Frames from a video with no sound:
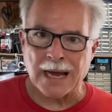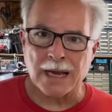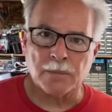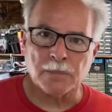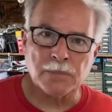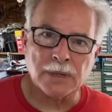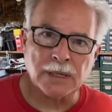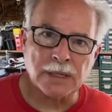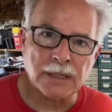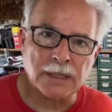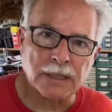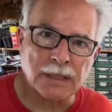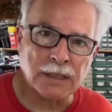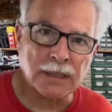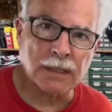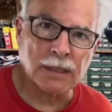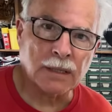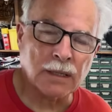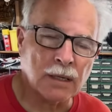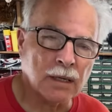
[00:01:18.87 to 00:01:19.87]

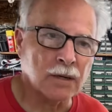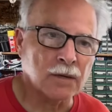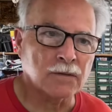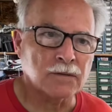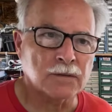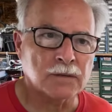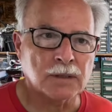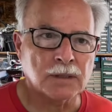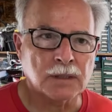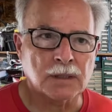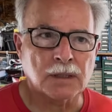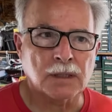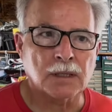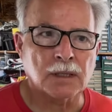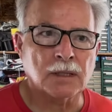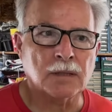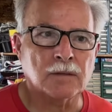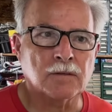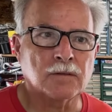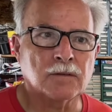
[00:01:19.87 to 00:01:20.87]
opinion of
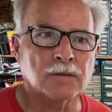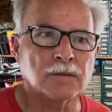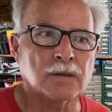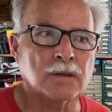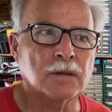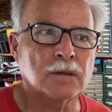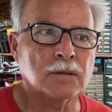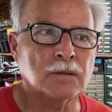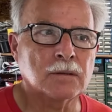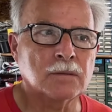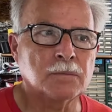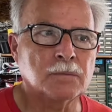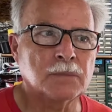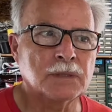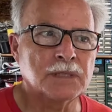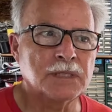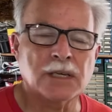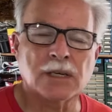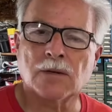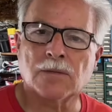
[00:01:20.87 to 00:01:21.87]

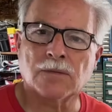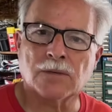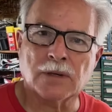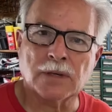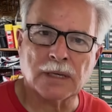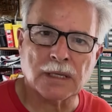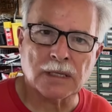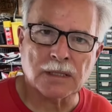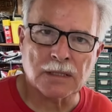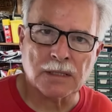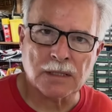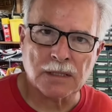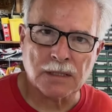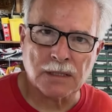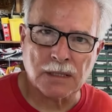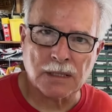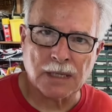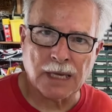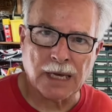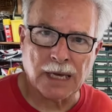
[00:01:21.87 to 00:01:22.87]
pachinko friends is
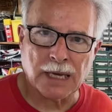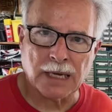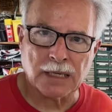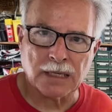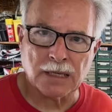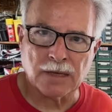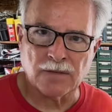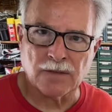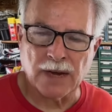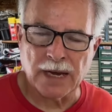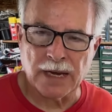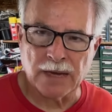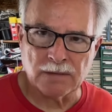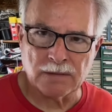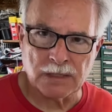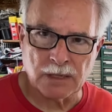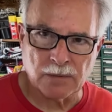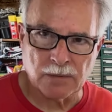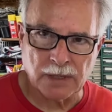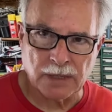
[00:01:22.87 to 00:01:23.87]
that if I have
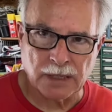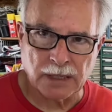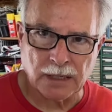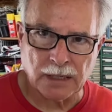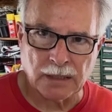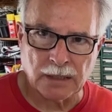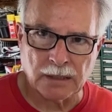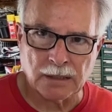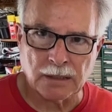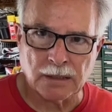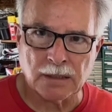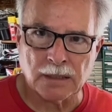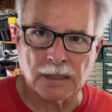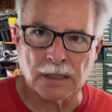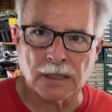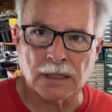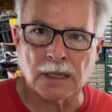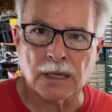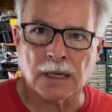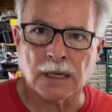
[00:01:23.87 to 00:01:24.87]
something
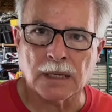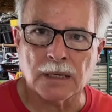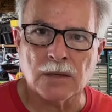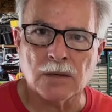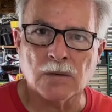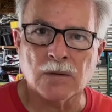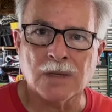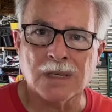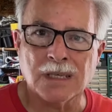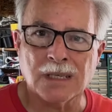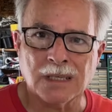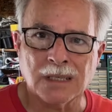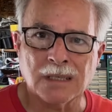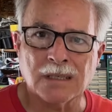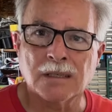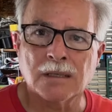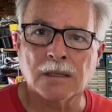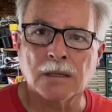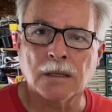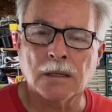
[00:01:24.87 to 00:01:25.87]
and you need
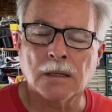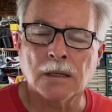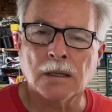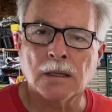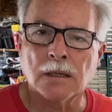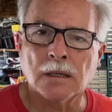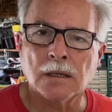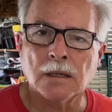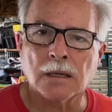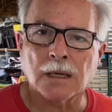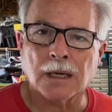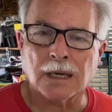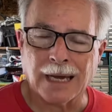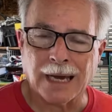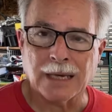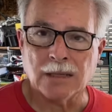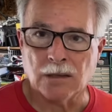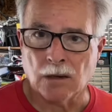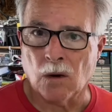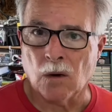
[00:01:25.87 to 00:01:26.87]
it and
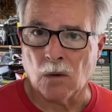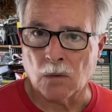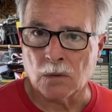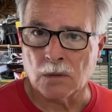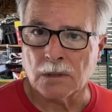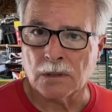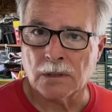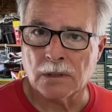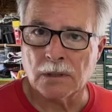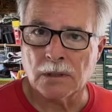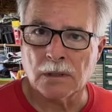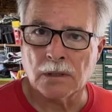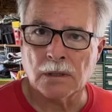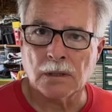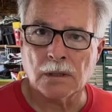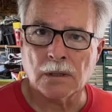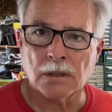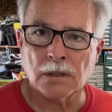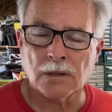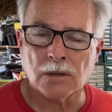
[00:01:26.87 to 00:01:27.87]
I don't,
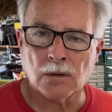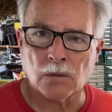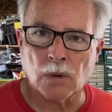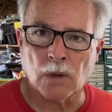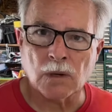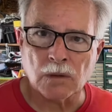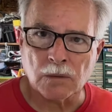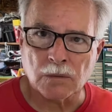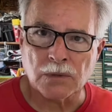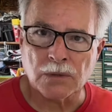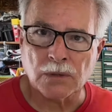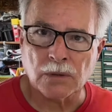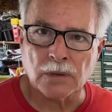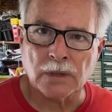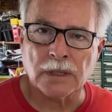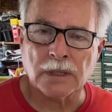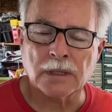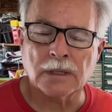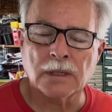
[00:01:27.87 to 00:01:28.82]
you're welcome to it,